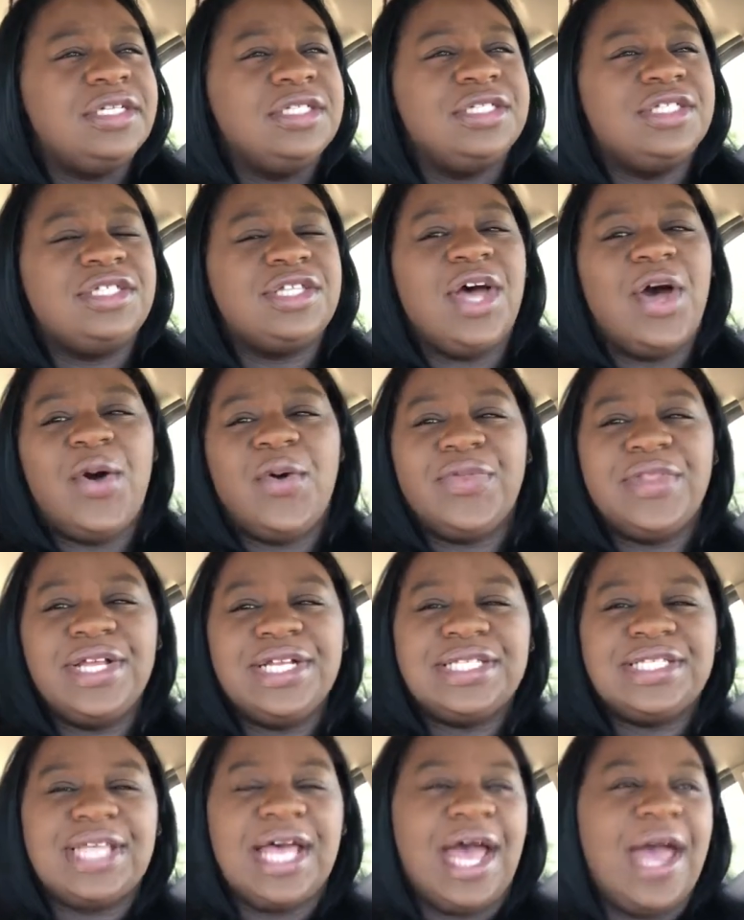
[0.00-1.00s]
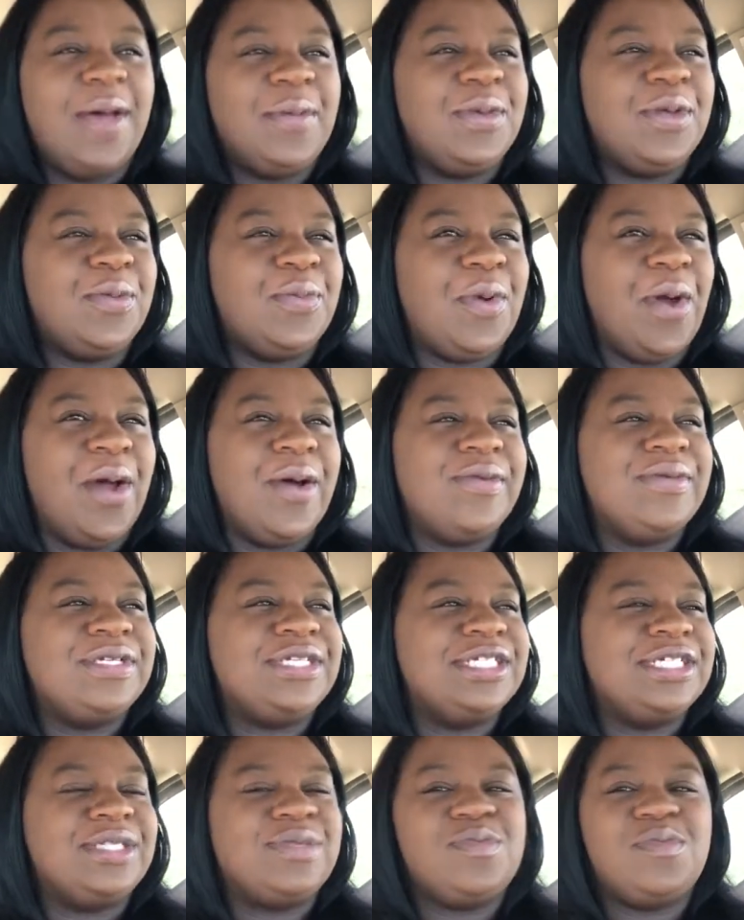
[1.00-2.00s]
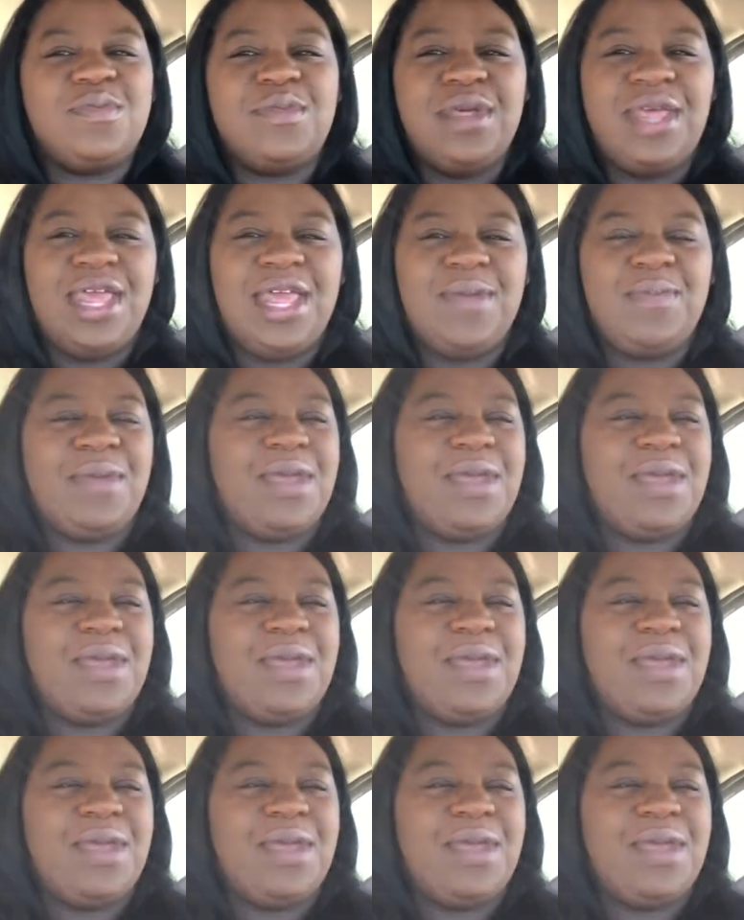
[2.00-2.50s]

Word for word: So this time it'll probably just me